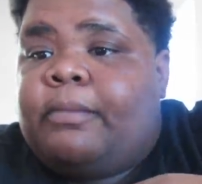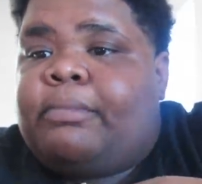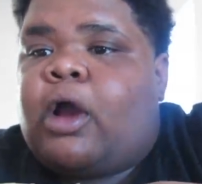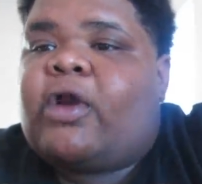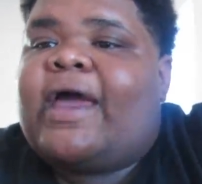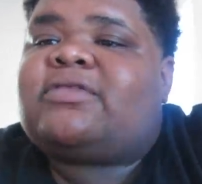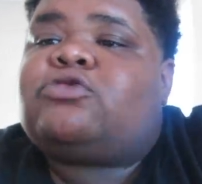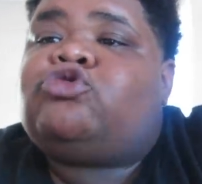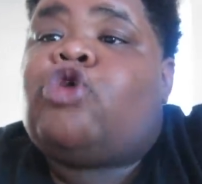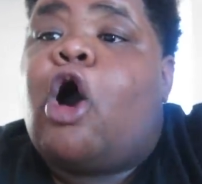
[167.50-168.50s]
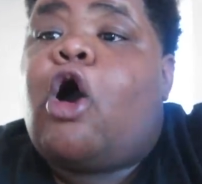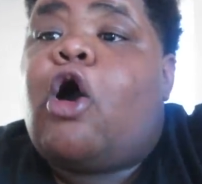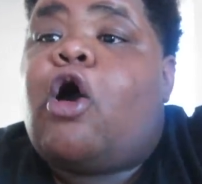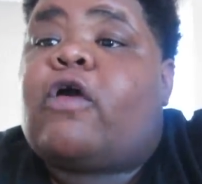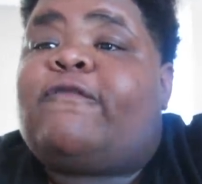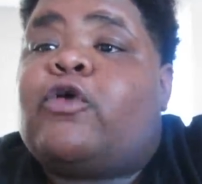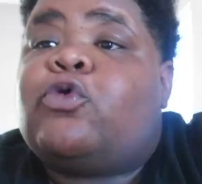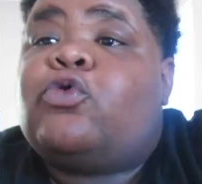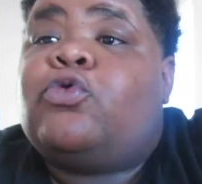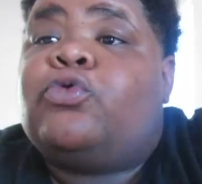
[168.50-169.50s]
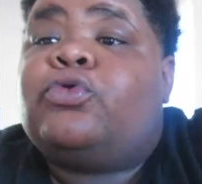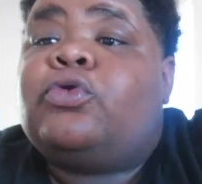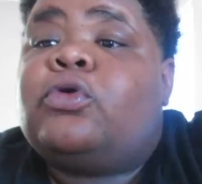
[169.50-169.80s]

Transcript: Bro, that's dog food.